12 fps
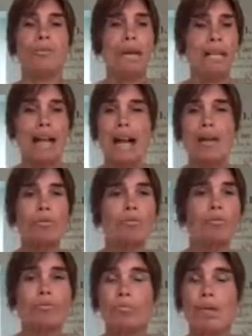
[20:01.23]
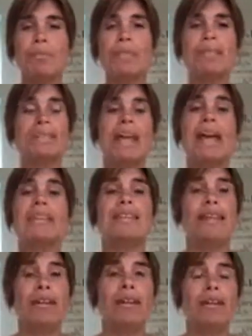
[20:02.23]
matter how blooming scared
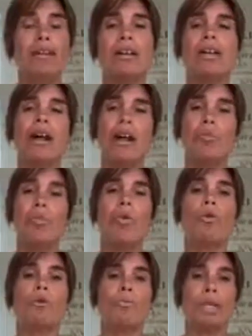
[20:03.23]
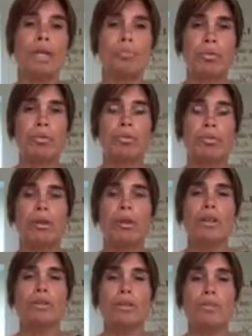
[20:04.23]
they are, I want people
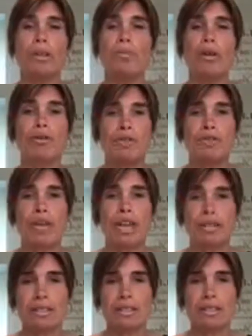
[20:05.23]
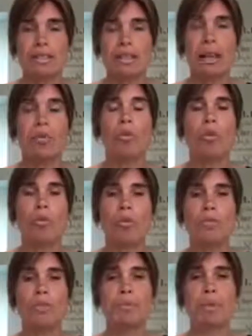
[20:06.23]
to be motivated. I want
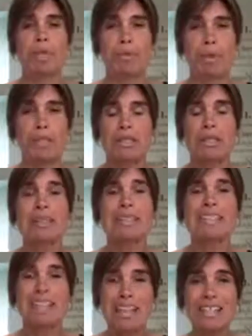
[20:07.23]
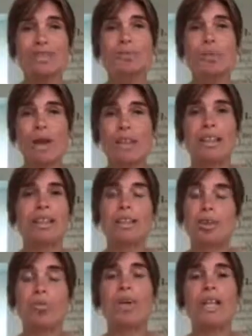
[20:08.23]
them to be committed, because that's the way they're
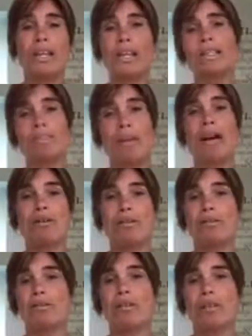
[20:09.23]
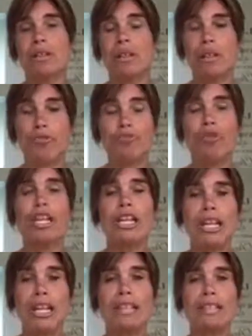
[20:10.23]
going to win this battle. It
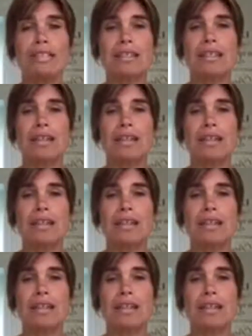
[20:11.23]
really is.